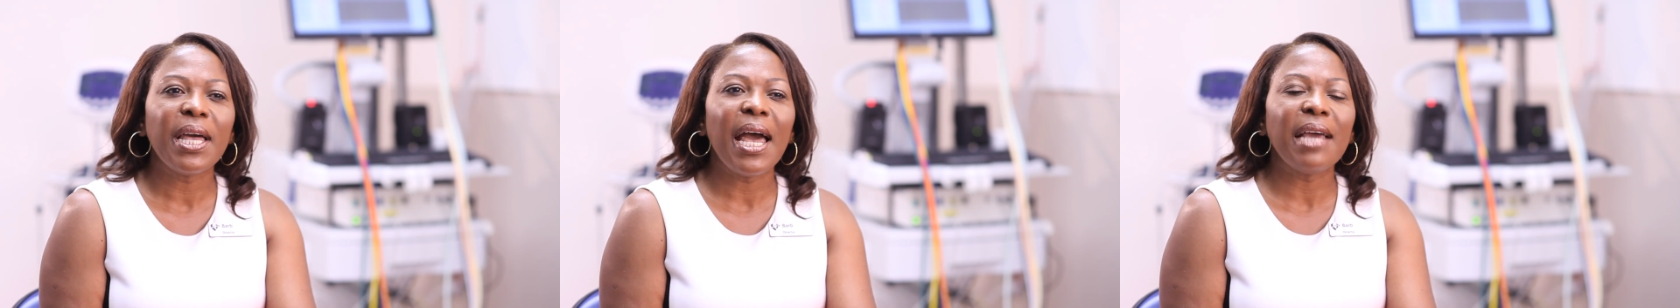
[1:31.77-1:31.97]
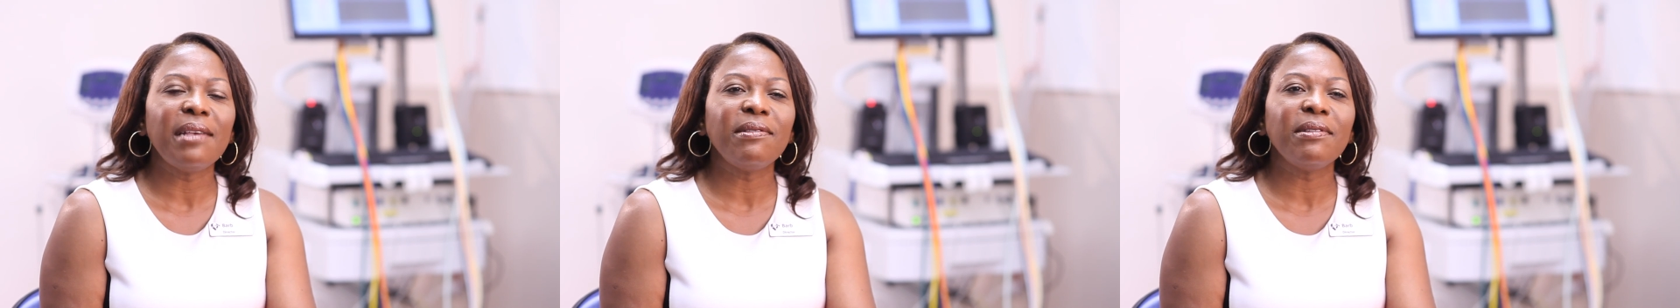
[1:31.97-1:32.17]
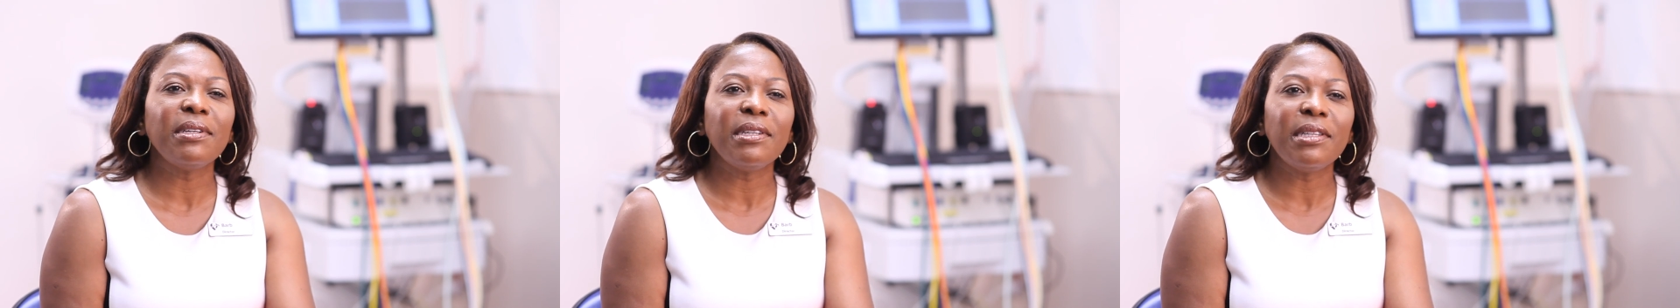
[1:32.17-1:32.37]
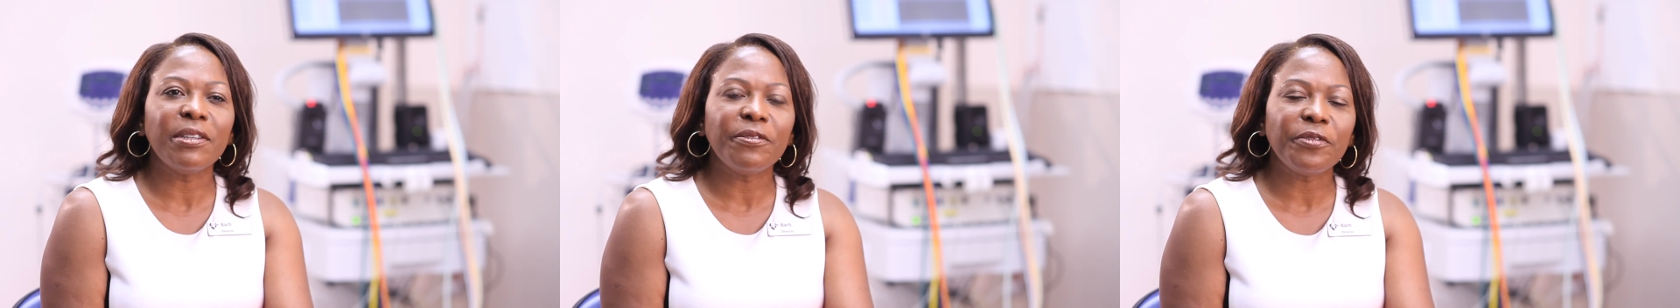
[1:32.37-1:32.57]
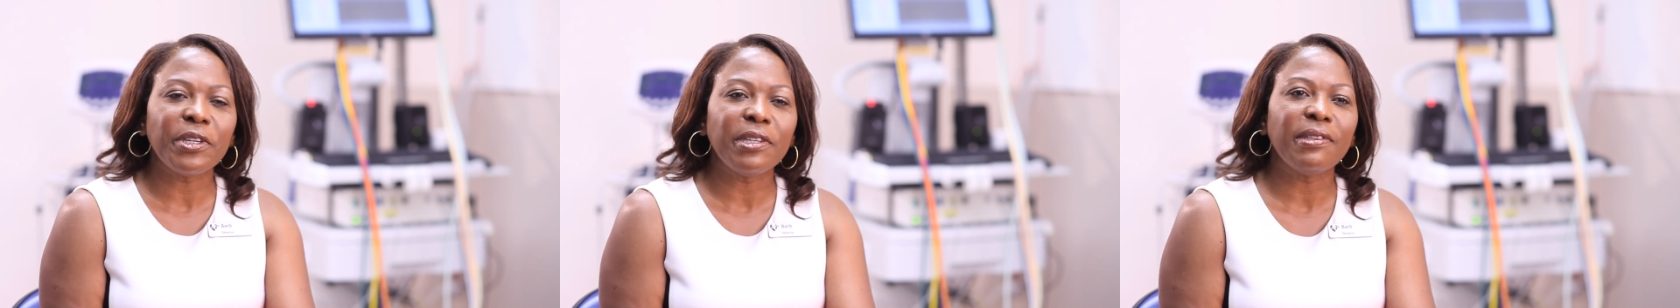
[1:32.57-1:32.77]
I see the
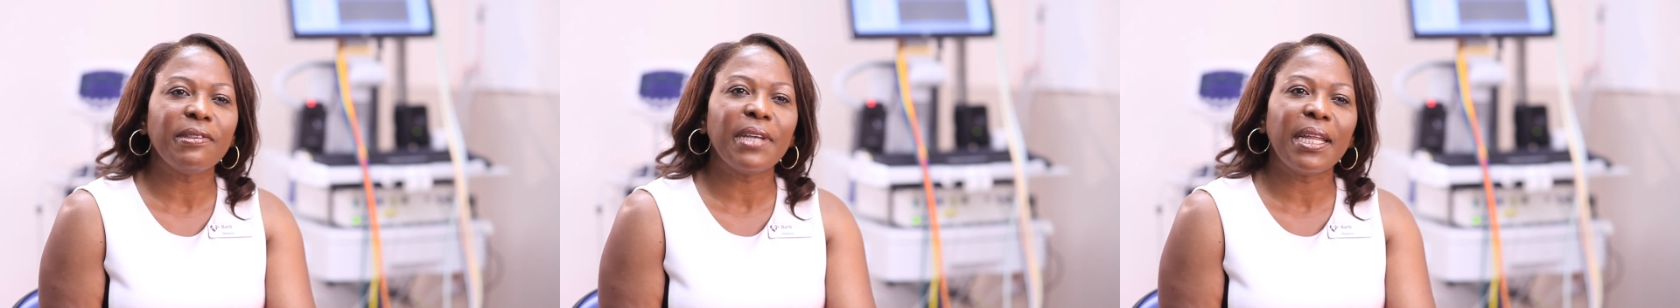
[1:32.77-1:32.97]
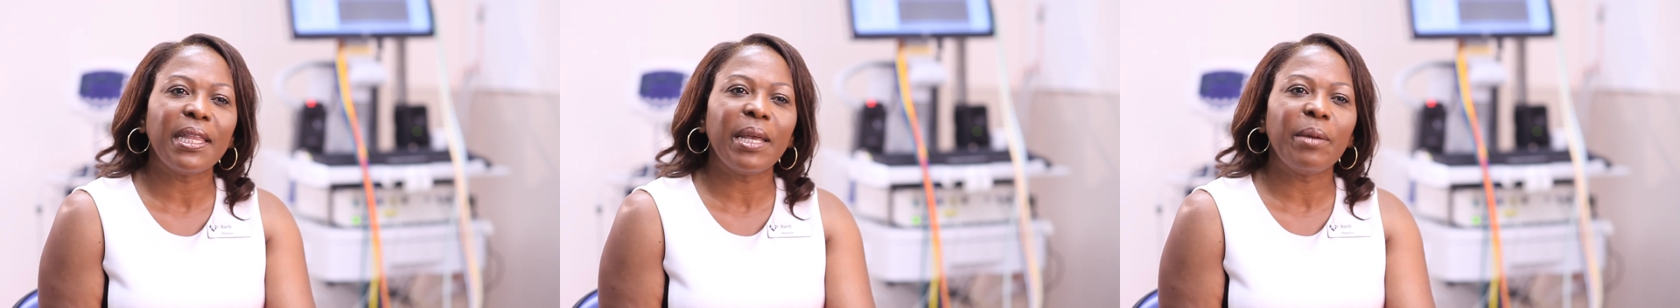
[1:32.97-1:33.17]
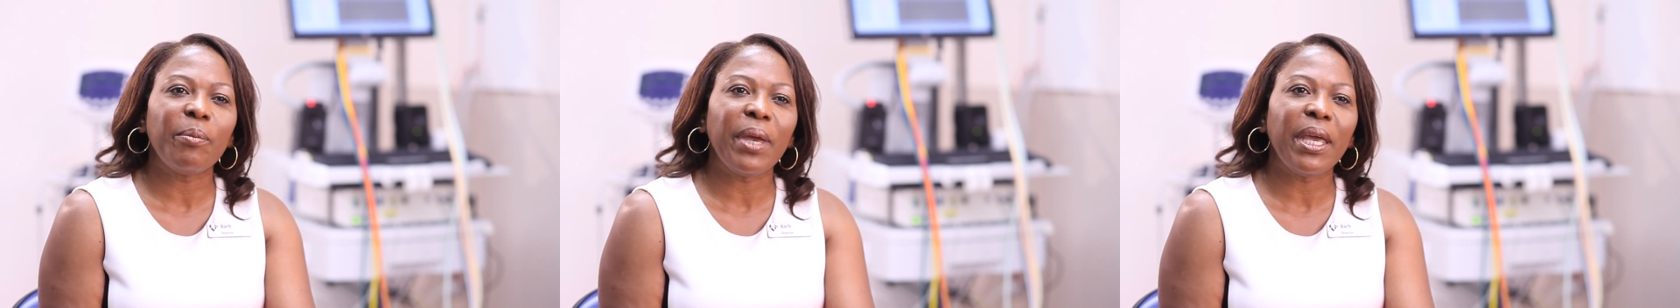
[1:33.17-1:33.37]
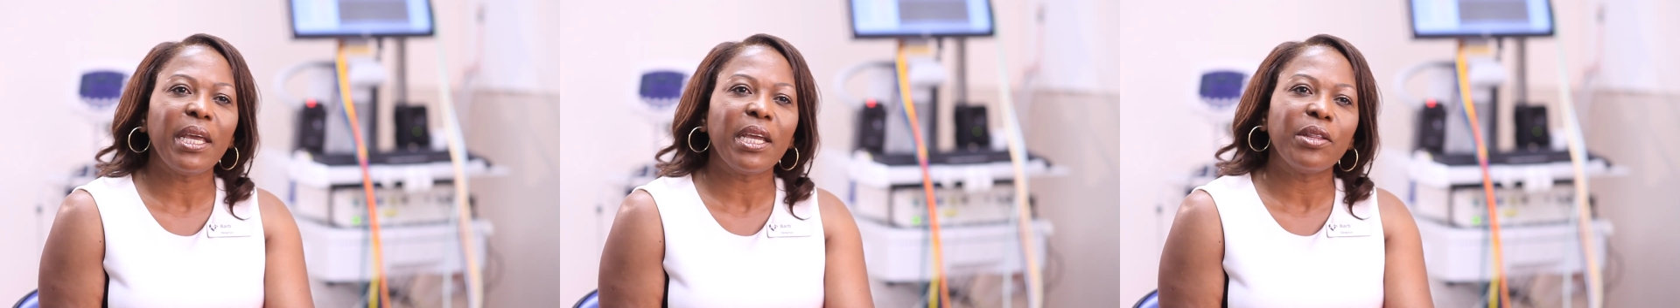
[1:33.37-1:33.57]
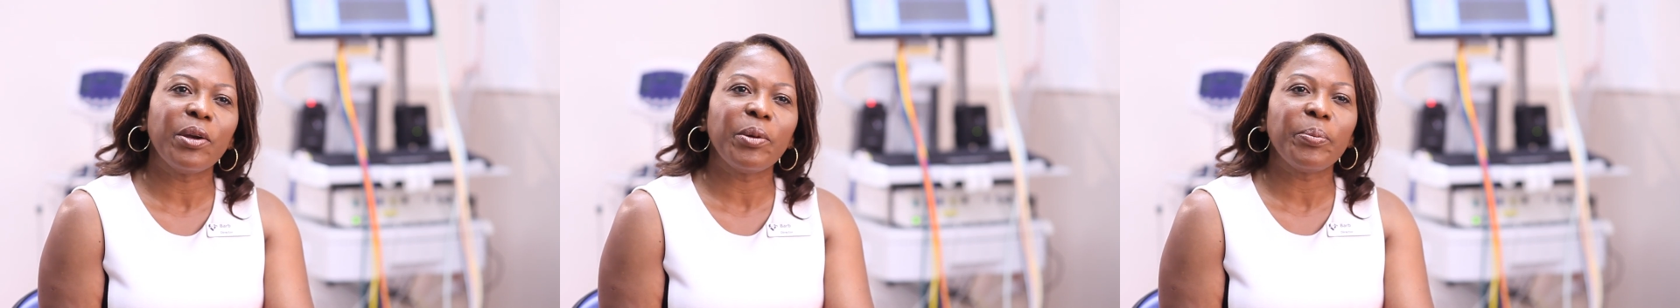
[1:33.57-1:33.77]
difference that they make
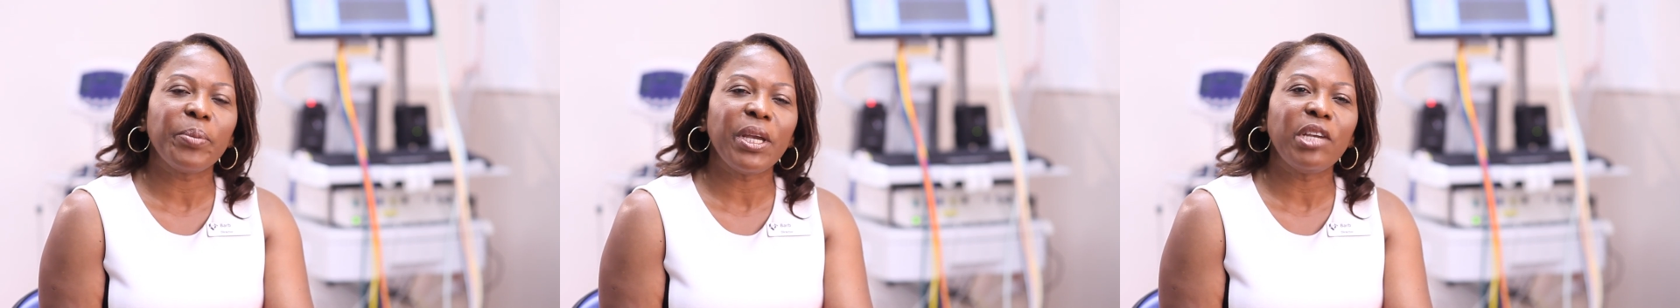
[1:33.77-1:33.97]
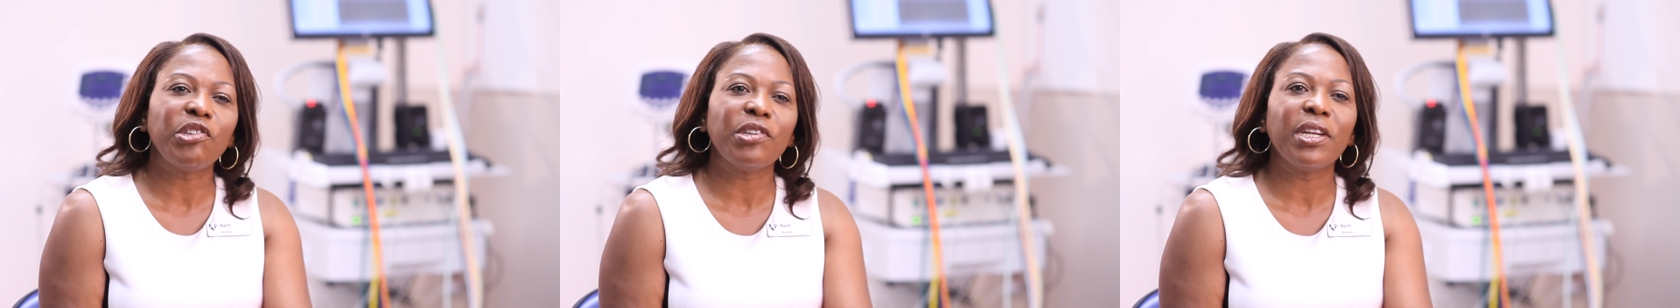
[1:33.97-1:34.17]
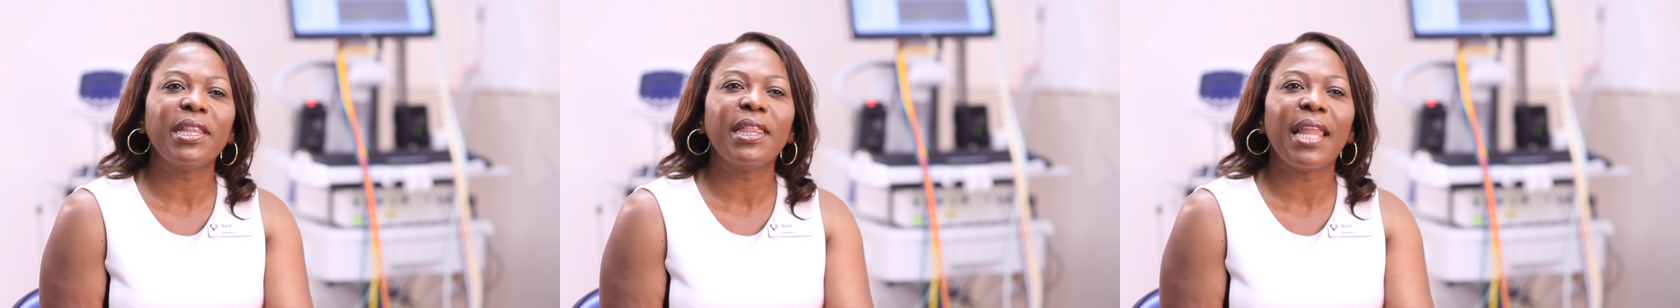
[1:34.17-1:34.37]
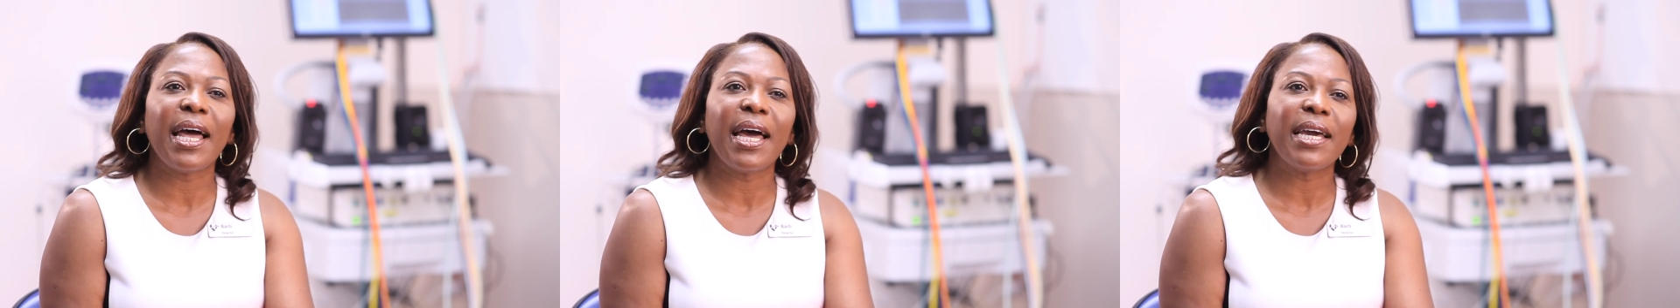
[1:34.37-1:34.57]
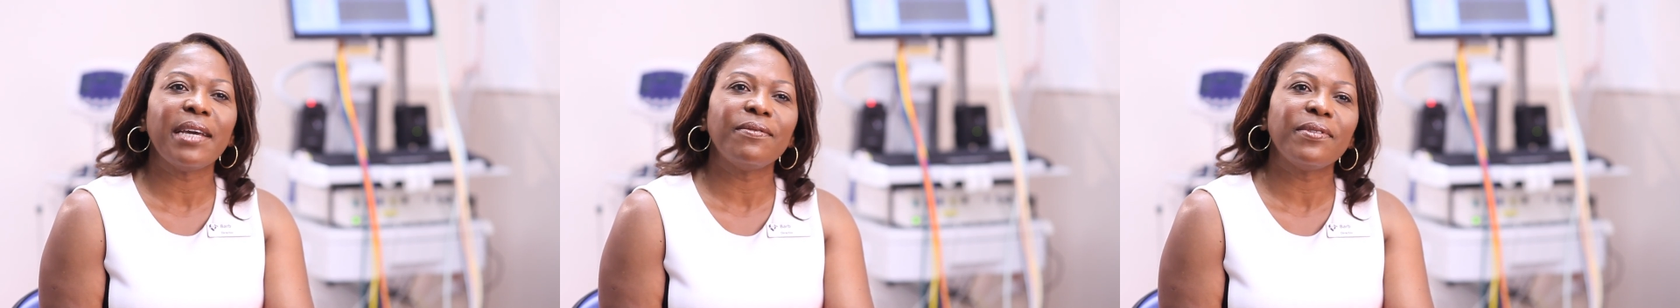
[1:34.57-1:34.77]
in our patient
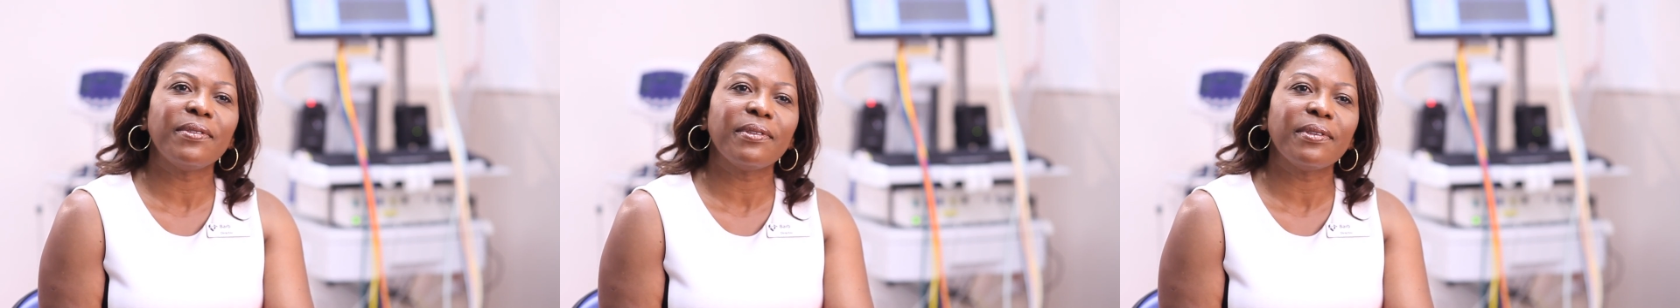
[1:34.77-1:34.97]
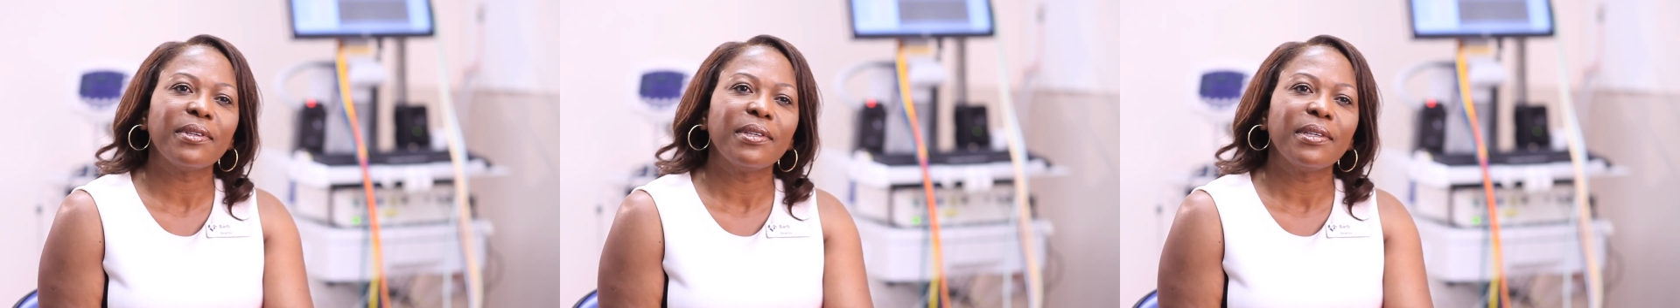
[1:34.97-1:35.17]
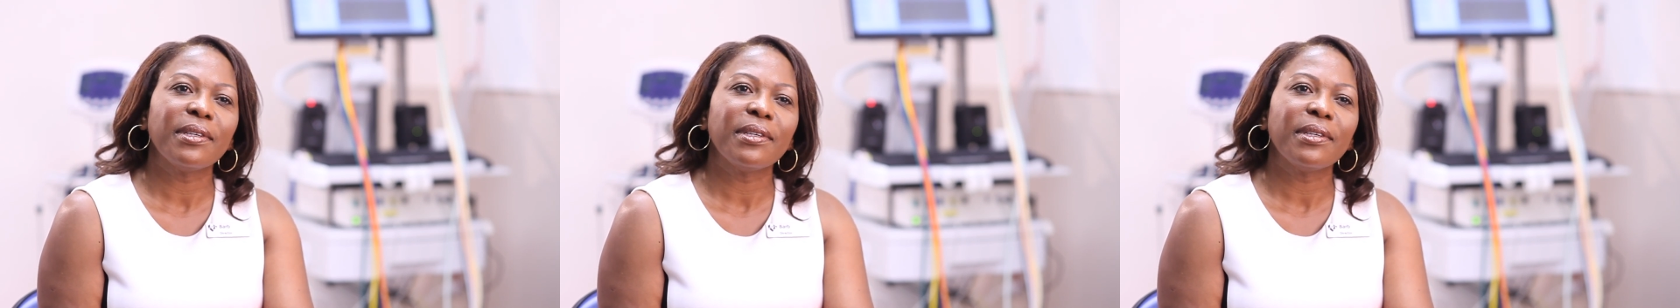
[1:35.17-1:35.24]
lives.